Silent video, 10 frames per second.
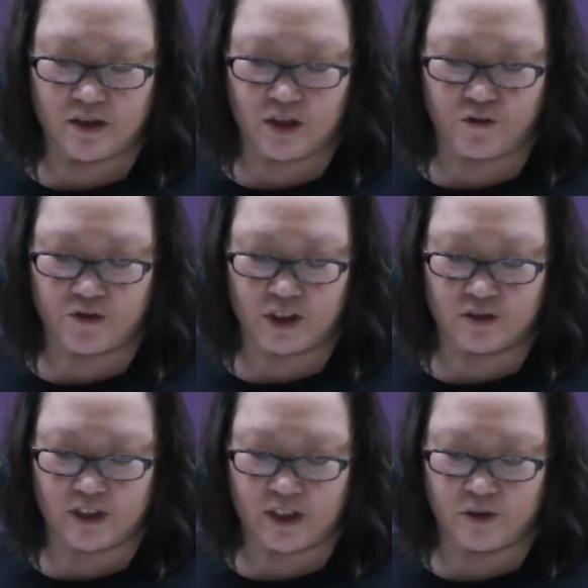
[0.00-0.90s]
that
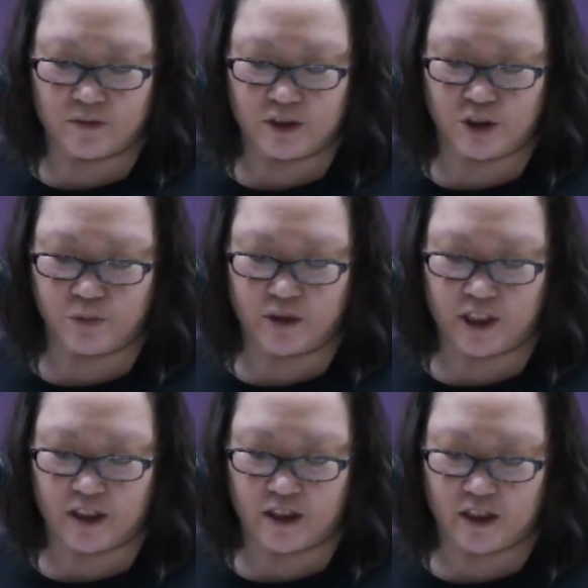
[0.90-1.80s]
felt like it was
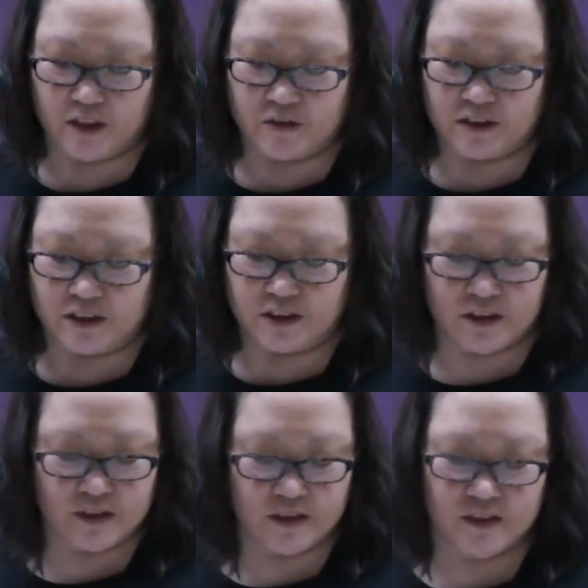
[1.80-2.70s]
spreading equally
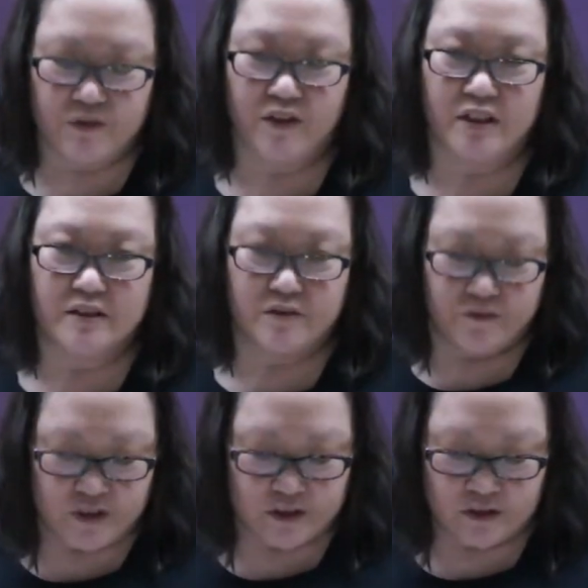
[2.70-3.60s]
just as fast and
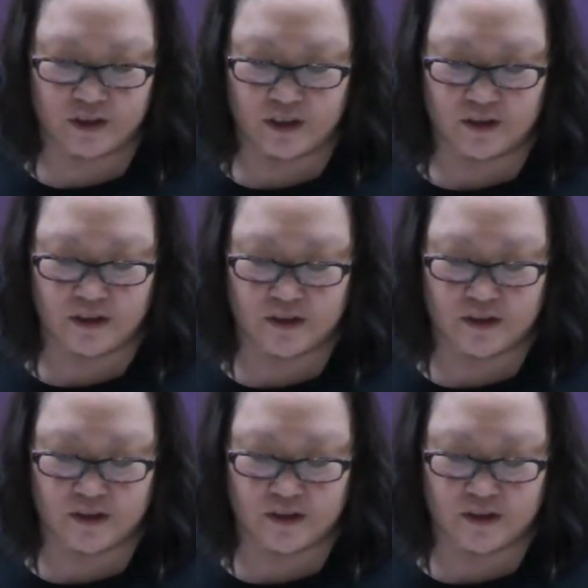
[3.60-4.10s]
virulent